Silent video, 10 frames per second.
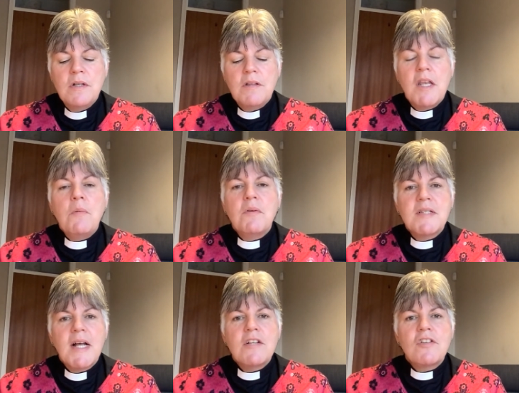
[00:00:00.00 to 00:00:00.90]
that he was
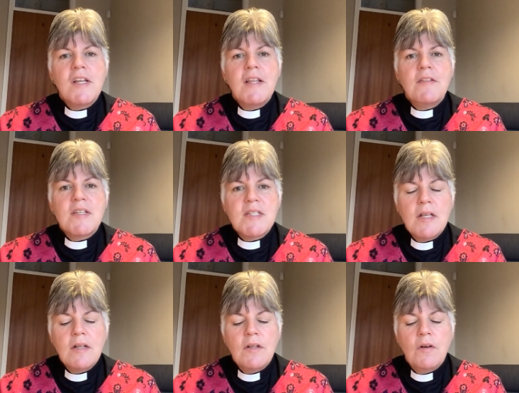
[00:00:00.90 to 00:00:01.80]
actually the
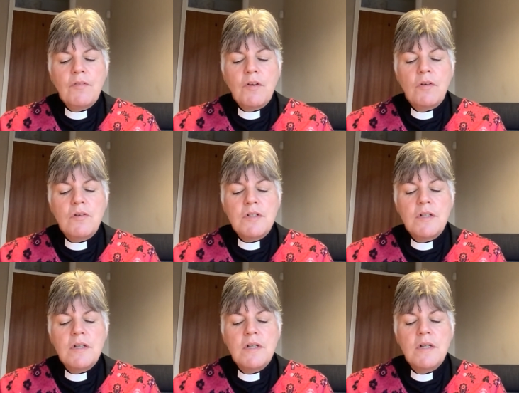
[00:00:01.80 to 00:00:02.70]
Son of God,
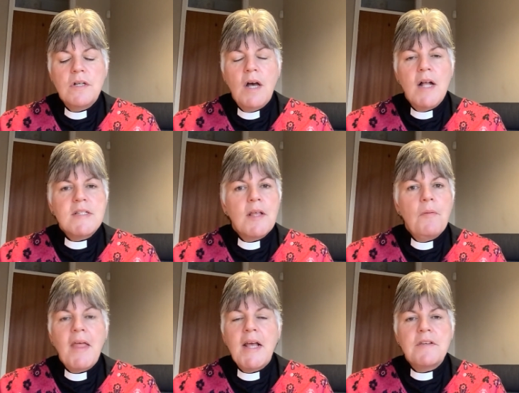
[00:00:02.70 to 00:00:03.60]
and so
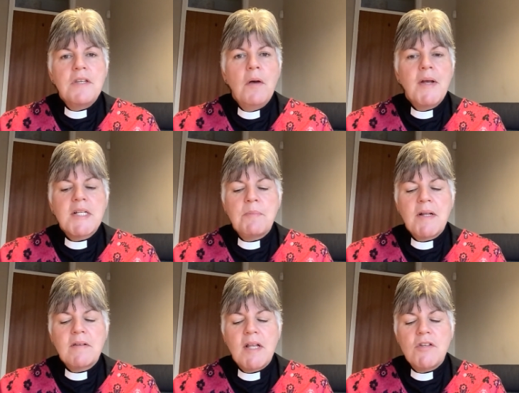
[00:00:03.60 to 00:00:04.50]
they had no
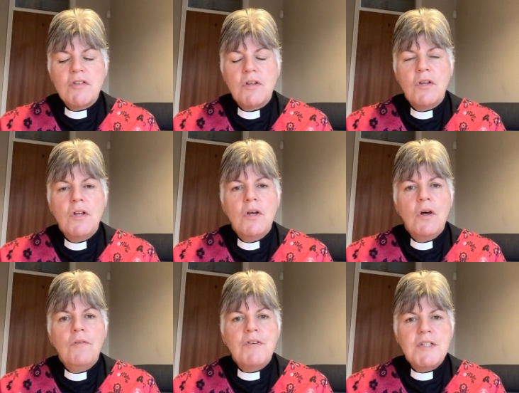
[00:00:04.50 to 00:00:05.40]
expectation
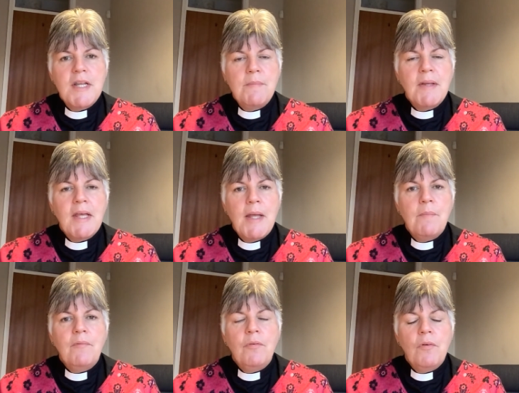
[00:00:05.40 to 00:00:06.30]
of redeeming
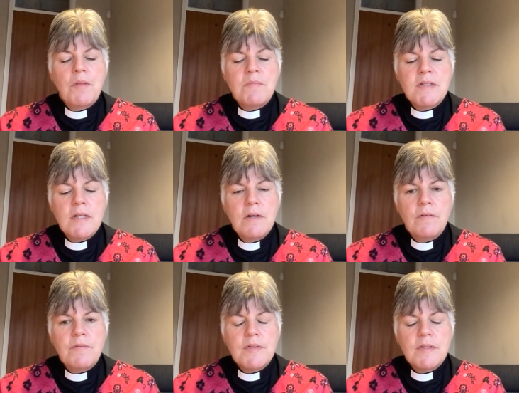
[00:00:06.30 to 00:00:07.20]
him for
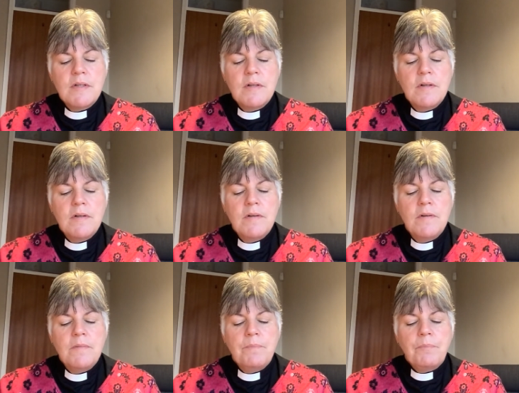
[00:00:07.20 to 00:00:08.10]
themselves.
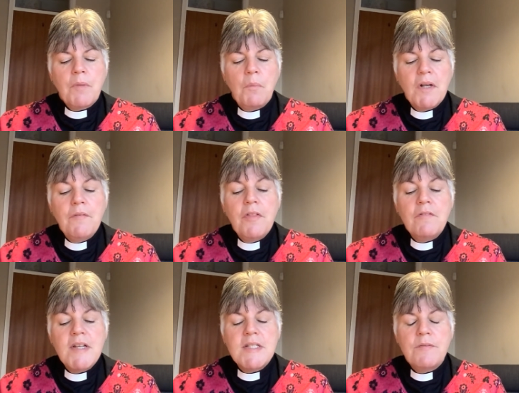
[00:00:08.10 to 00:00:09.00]
Whatever the
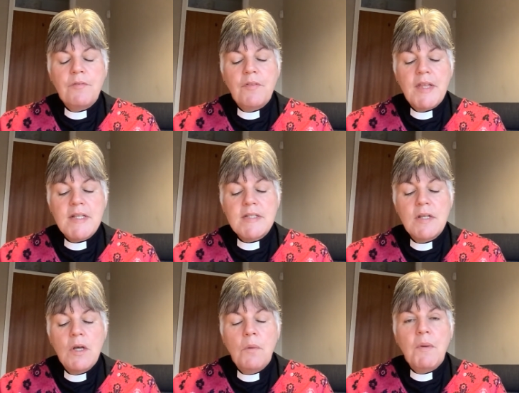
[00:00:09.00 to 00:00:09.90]
reason for this,
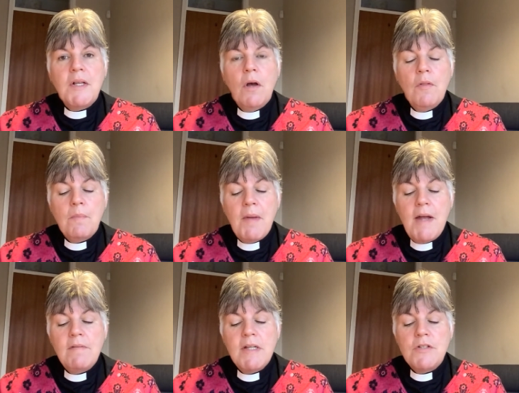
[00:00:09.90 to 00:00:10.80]
we know that
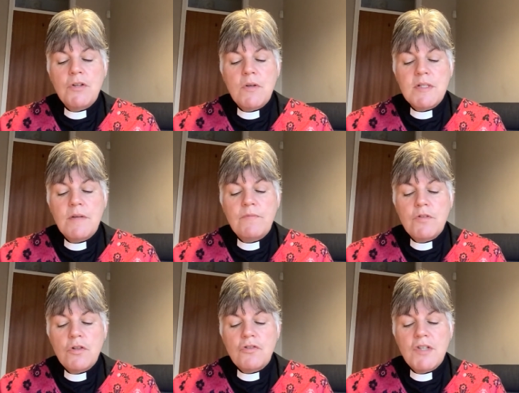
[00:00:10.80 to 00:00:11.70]
Mary and Joseph
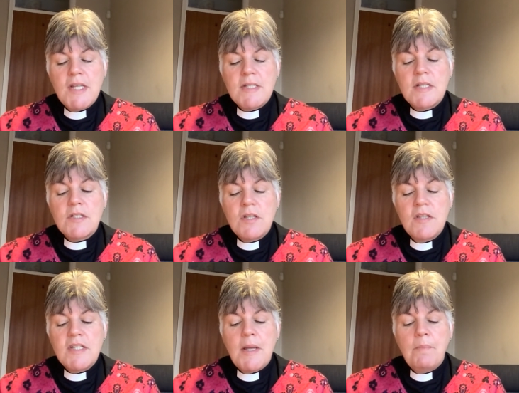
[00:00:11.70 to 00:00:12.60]
took Jesus to
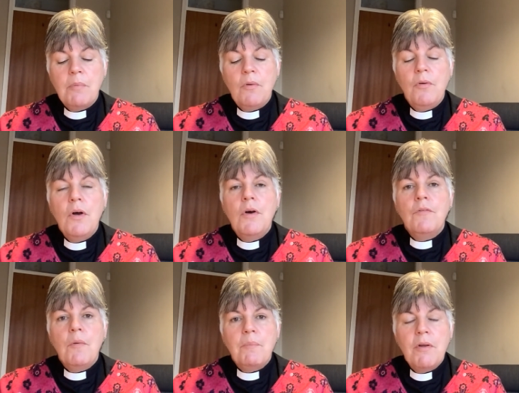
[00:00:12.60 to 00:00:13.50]
the temple
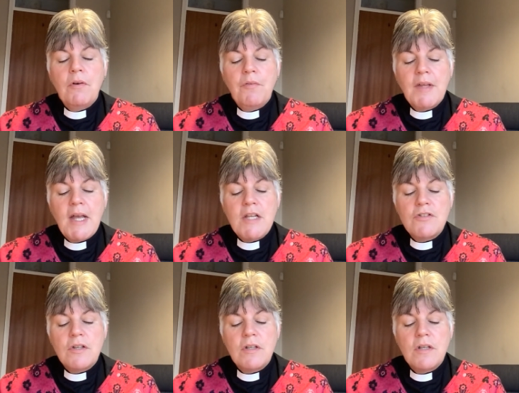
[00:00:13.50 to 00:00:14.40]
for
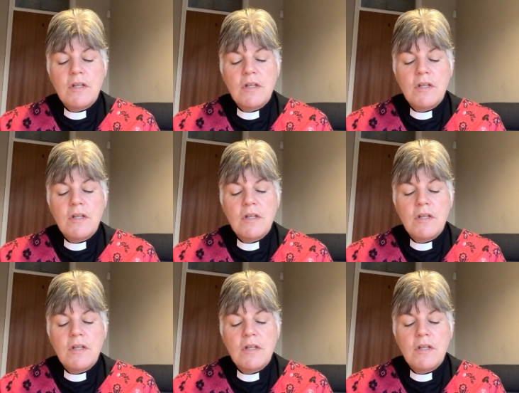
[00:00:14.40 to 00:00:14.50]
purification